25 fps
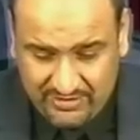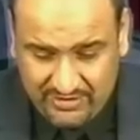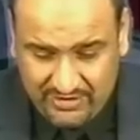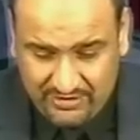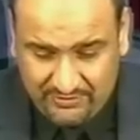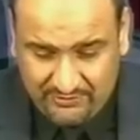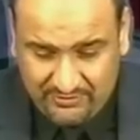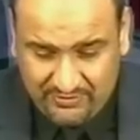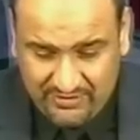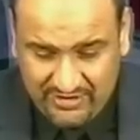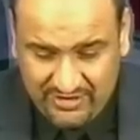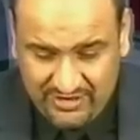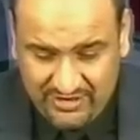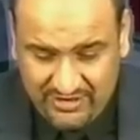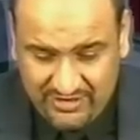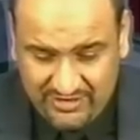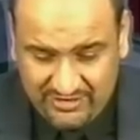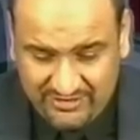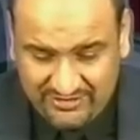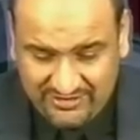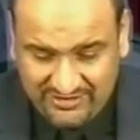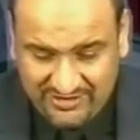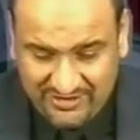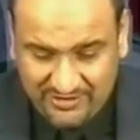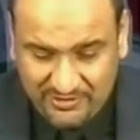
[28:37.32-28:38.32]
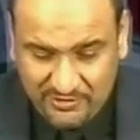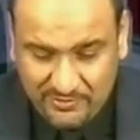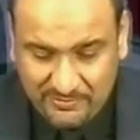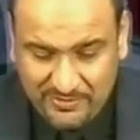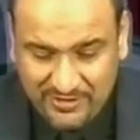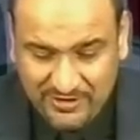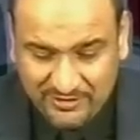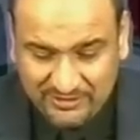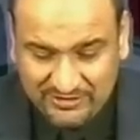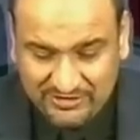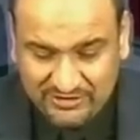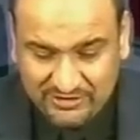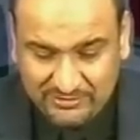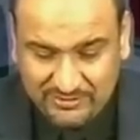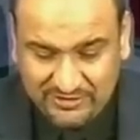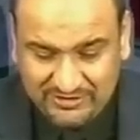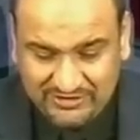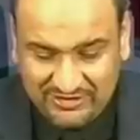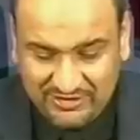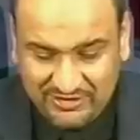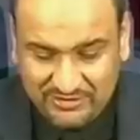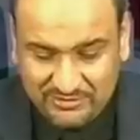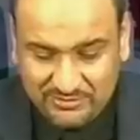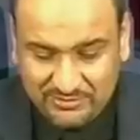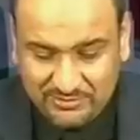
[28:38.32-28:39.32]
Loveline Sandy Bell sends a
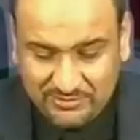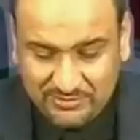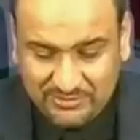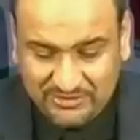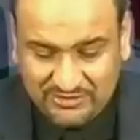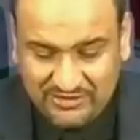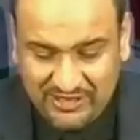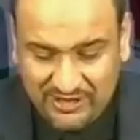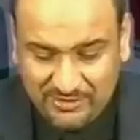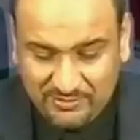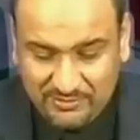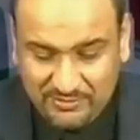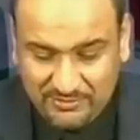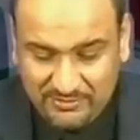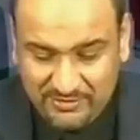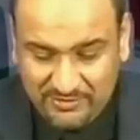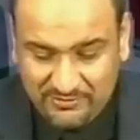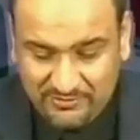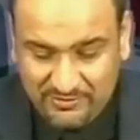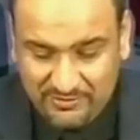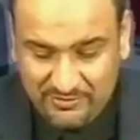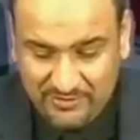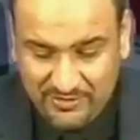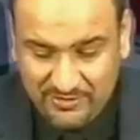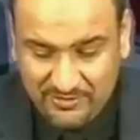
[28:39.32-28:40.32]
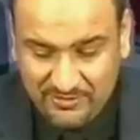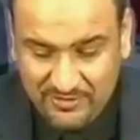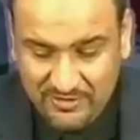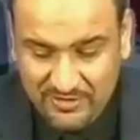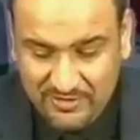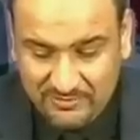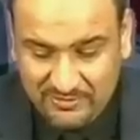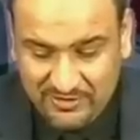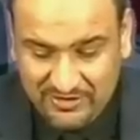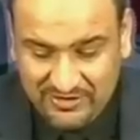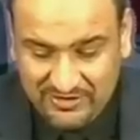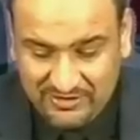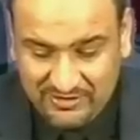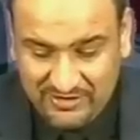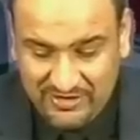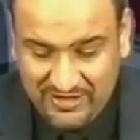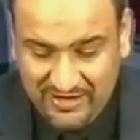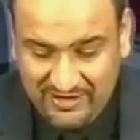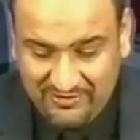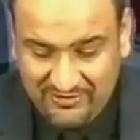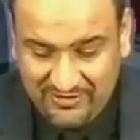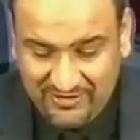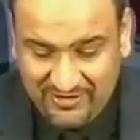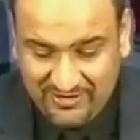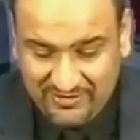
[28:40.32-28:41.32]
message. Was that woman for real? But do you
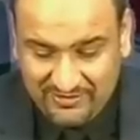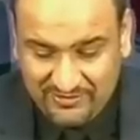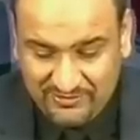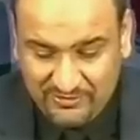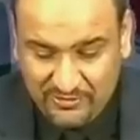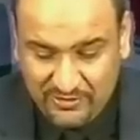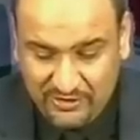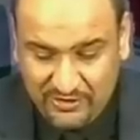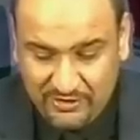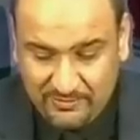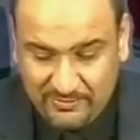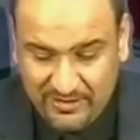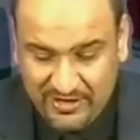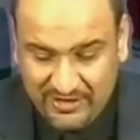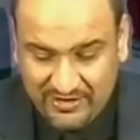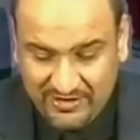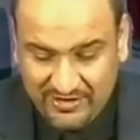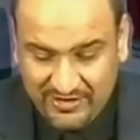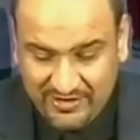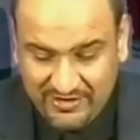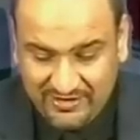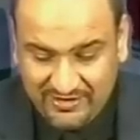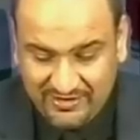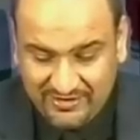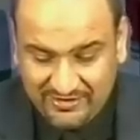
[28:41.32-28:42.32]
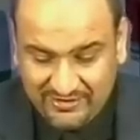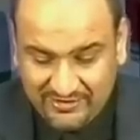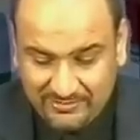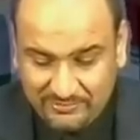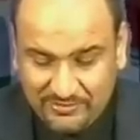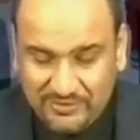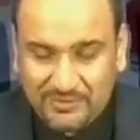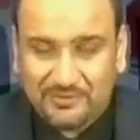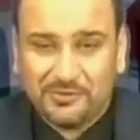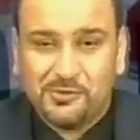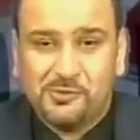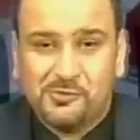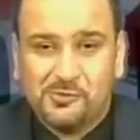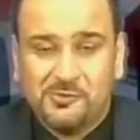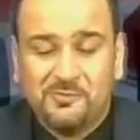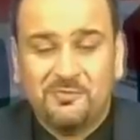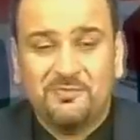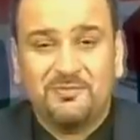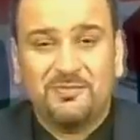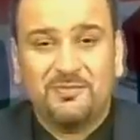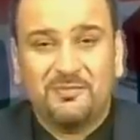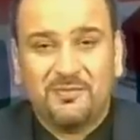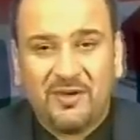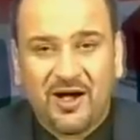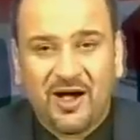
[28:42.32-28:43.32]
ever feel like you're banging your head against a brick wall?
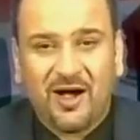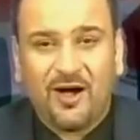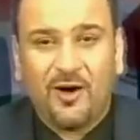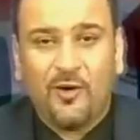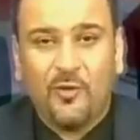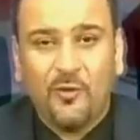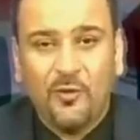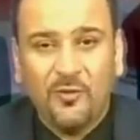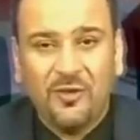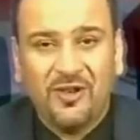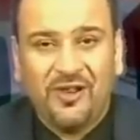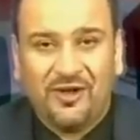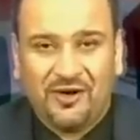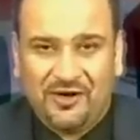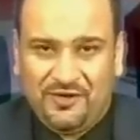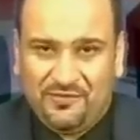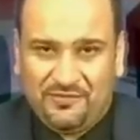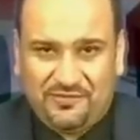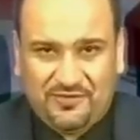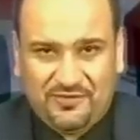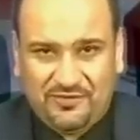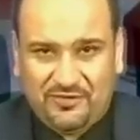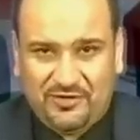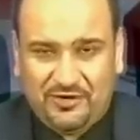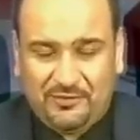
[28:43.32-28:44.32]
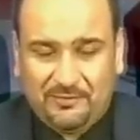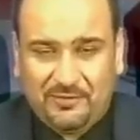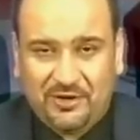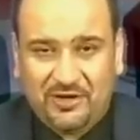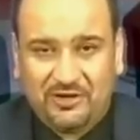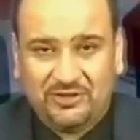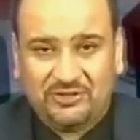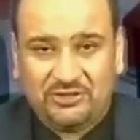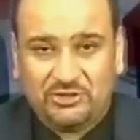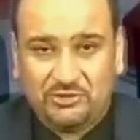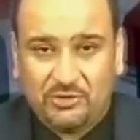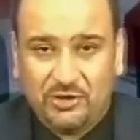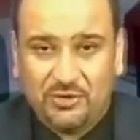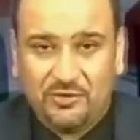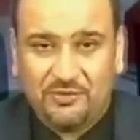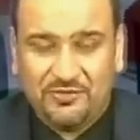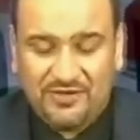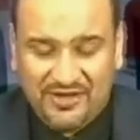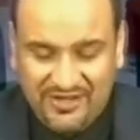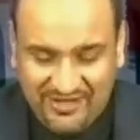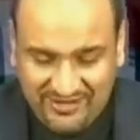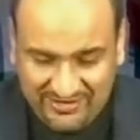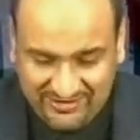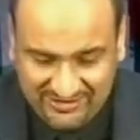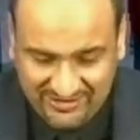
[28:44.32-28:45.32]
My whole life, for the past 12
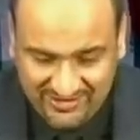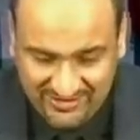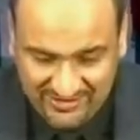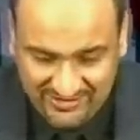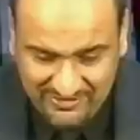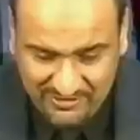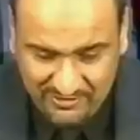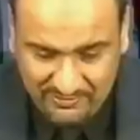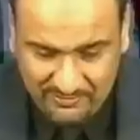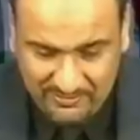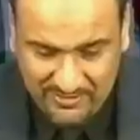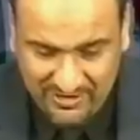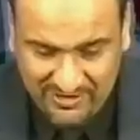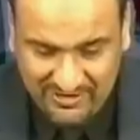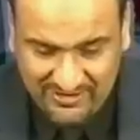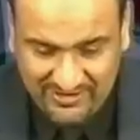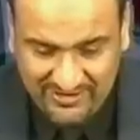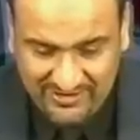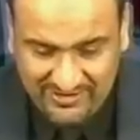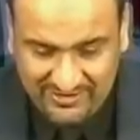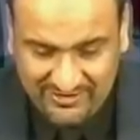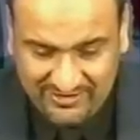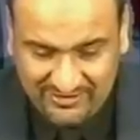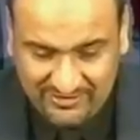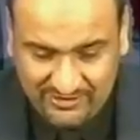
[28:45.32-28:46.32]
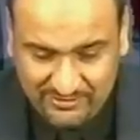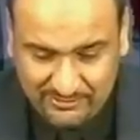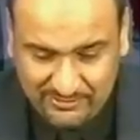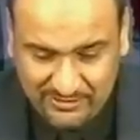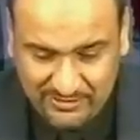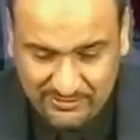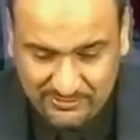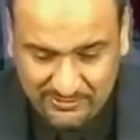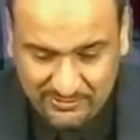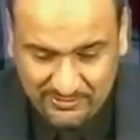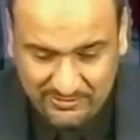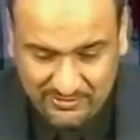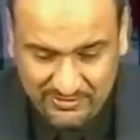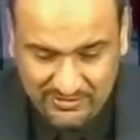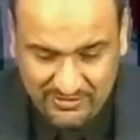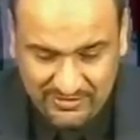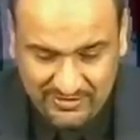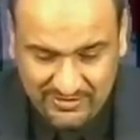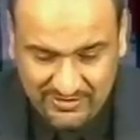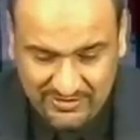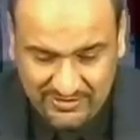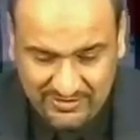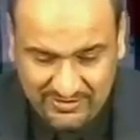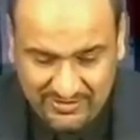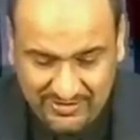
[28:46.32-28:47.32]
years, I've been banging my head against a brick wall.
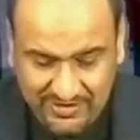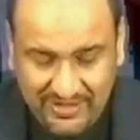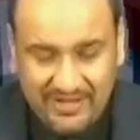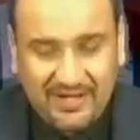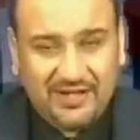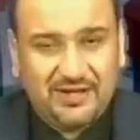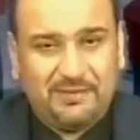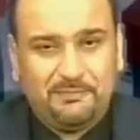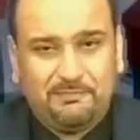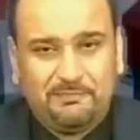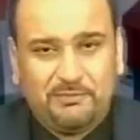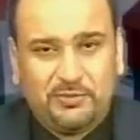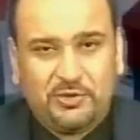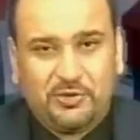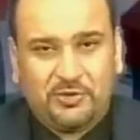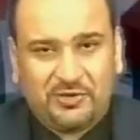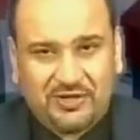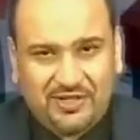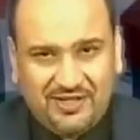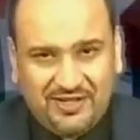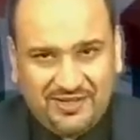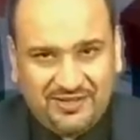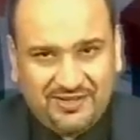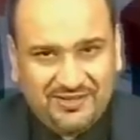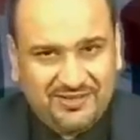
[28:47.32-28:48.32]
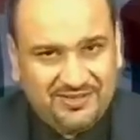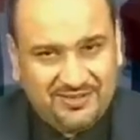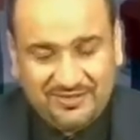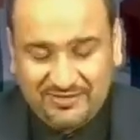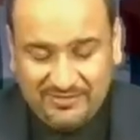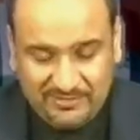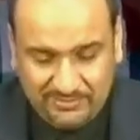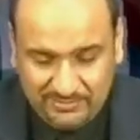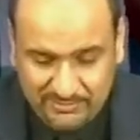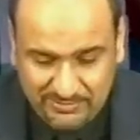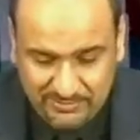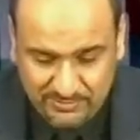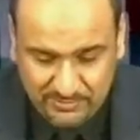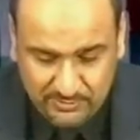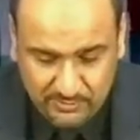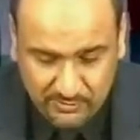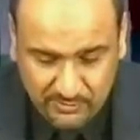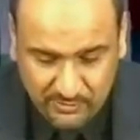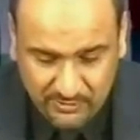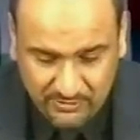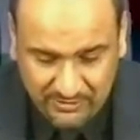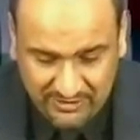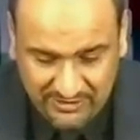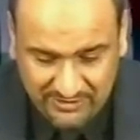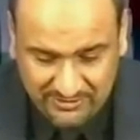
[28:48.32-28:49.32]
The head tut gaya.
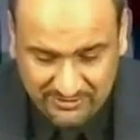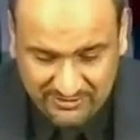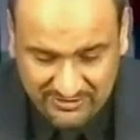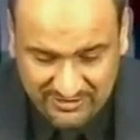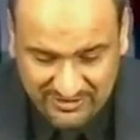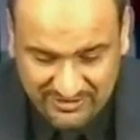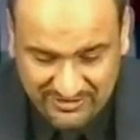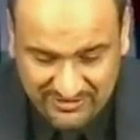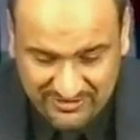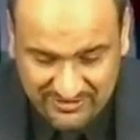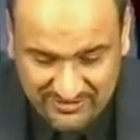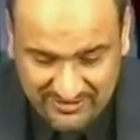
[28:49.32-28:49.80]
Wall nahi tooti.